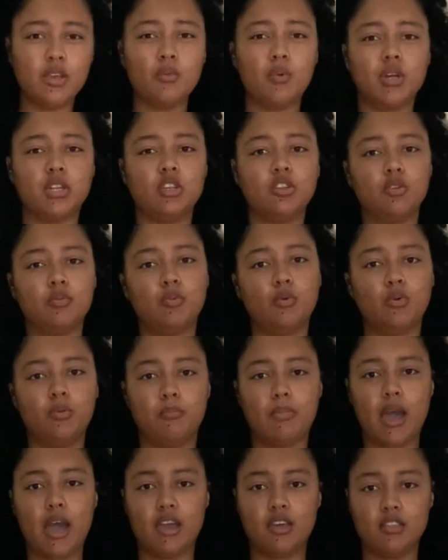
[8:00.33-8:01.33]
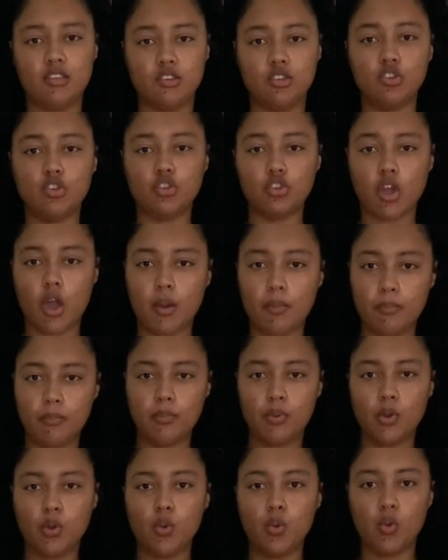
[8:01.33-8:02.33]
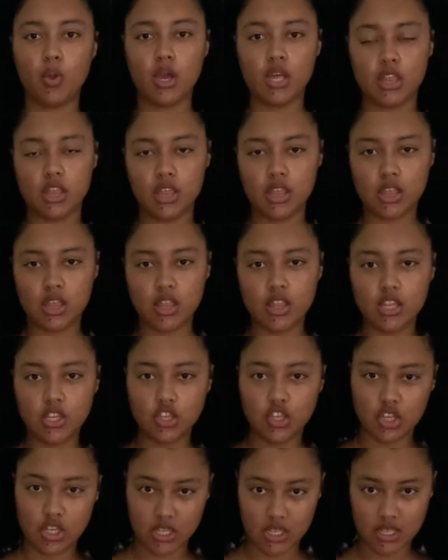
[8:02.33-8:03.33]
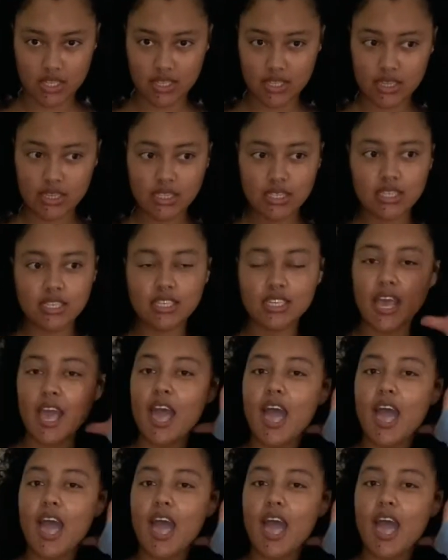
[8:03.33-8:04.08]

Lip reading: wanted to buy this top with the jeans,